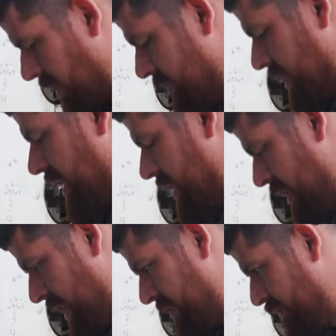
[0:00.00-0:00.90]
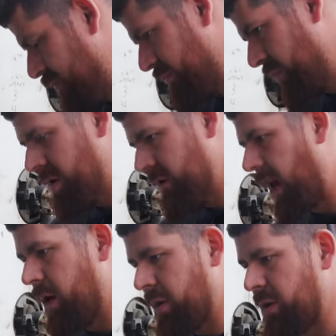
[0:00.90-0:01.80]
I was getting at,
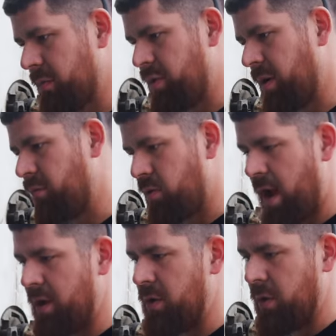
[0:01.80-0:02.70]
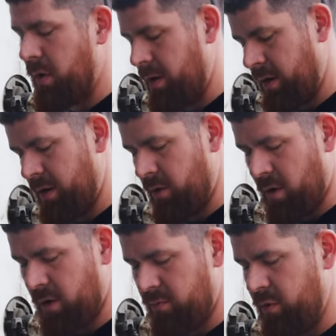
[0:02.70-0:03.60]
yeah, we could put a brand new one in,
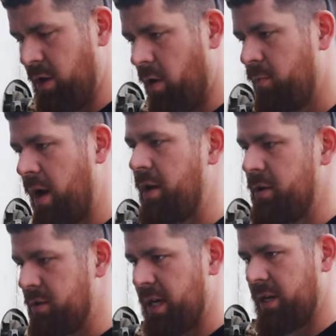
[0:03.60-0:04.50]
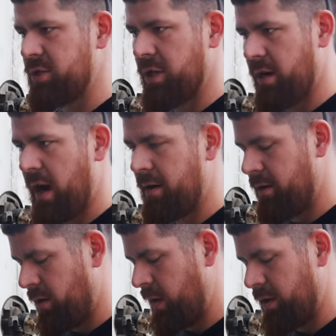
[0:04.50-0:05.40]
or, you know, a brand new tensioner. I don't
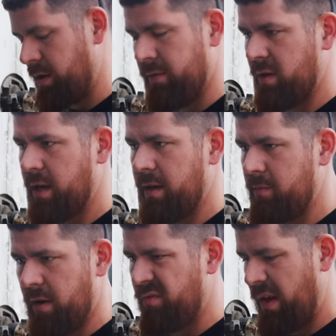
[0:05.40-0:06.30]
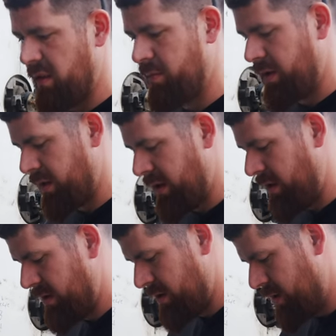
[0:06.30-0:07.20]
know, we couldn't even get availability
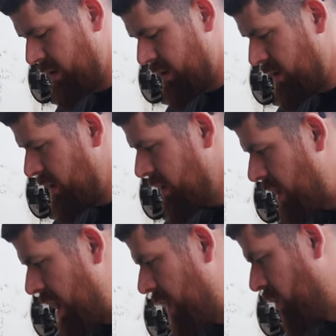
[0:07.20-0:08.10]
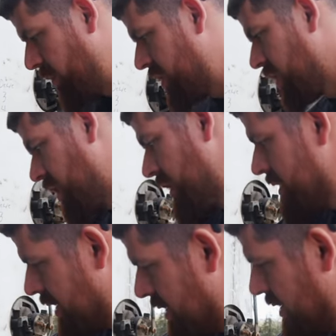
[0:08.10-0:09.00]
when we called.